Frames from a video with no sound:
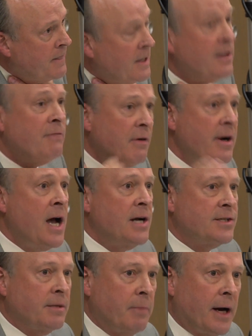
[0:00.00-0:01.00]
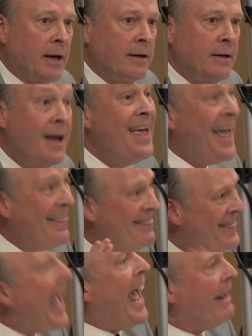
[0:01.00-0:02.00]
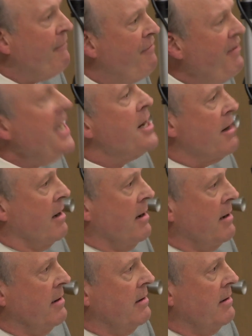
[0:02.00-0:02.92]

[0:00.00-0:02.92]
They're very honest about it. And that fear,